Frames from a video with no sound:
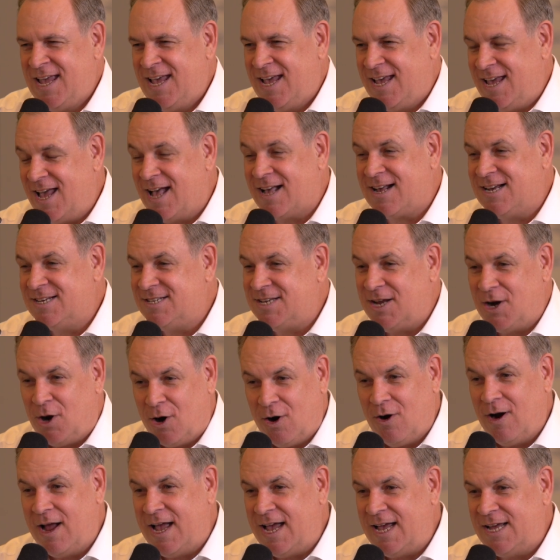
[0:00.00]
yeah, because at
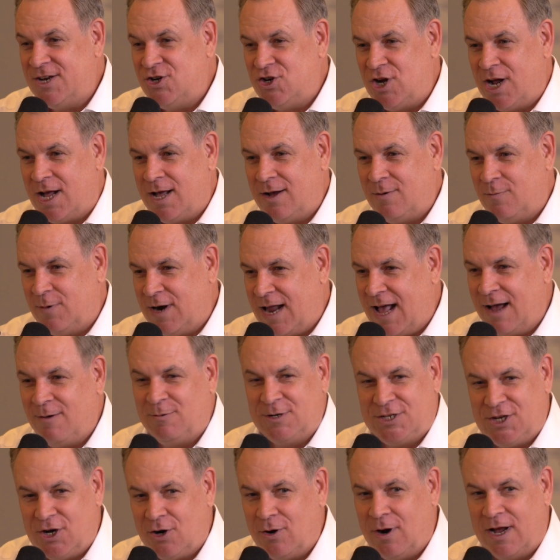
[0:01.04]
her age, when I
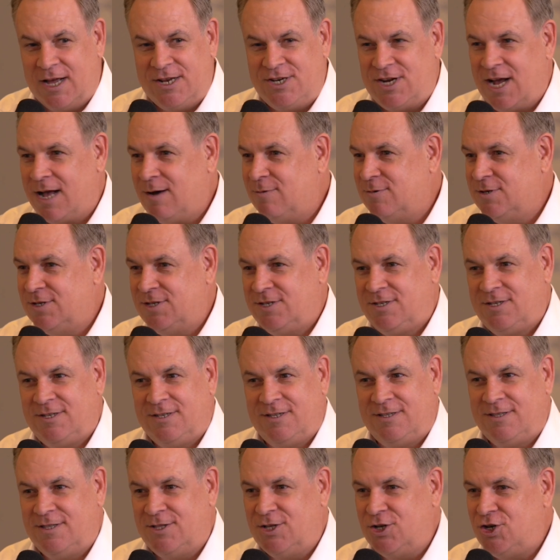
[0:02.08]
was her age, I was
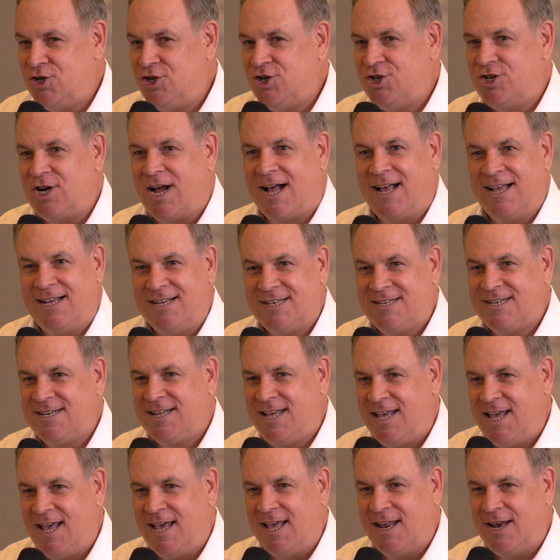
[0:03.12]
the shyest
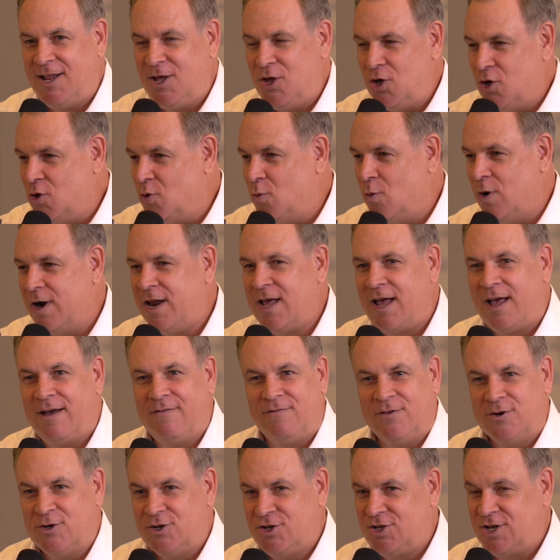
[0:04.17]
kid you would
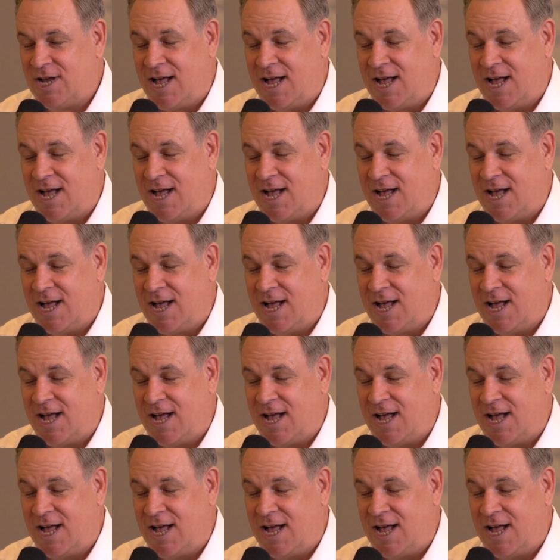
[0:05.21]
ever,